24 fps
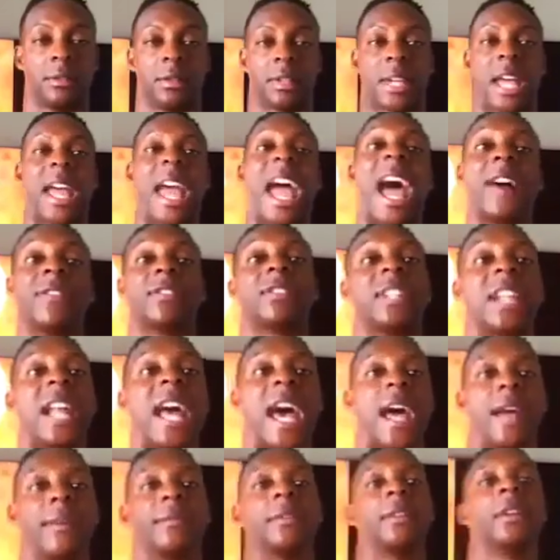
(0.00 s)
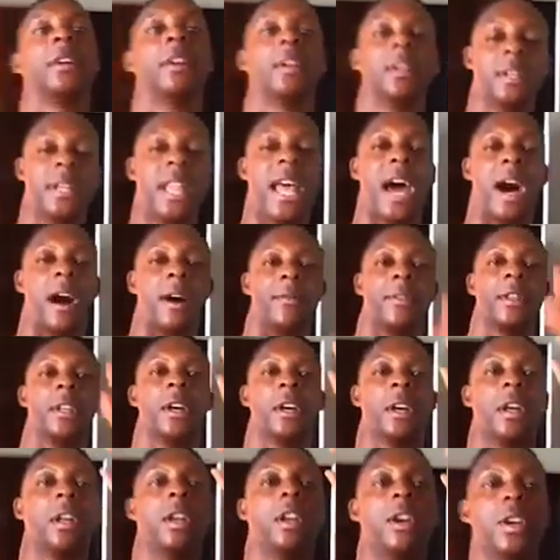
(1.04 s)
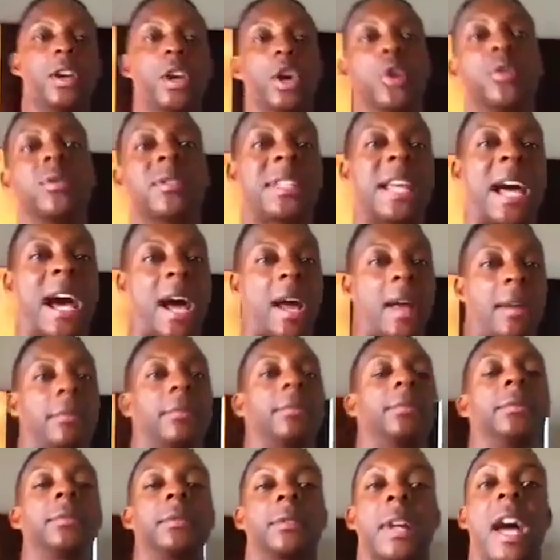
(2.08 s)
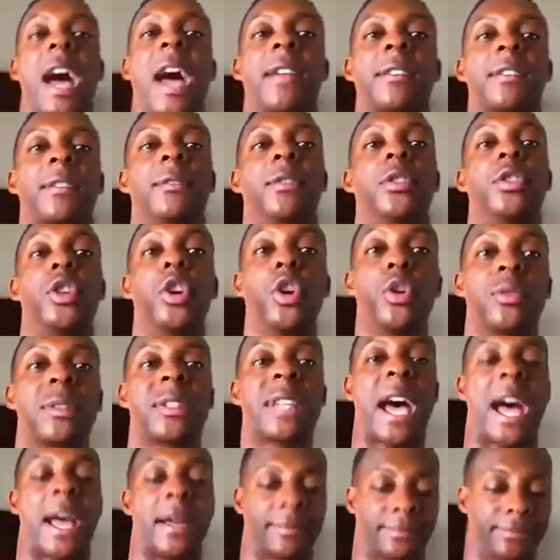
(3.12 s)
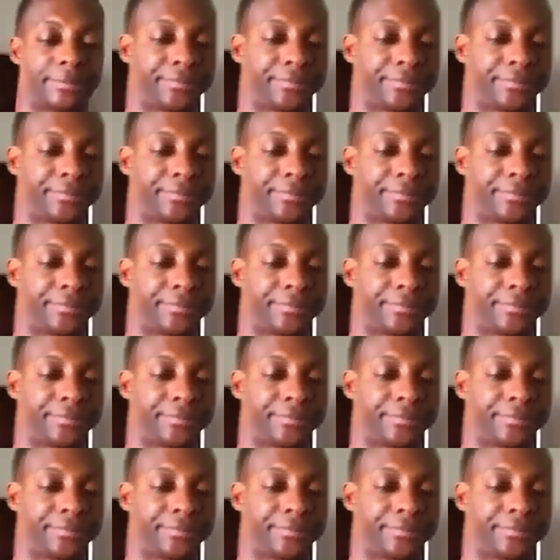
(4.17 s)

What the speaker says: Okay, after that, now, noontime, guys, noontime.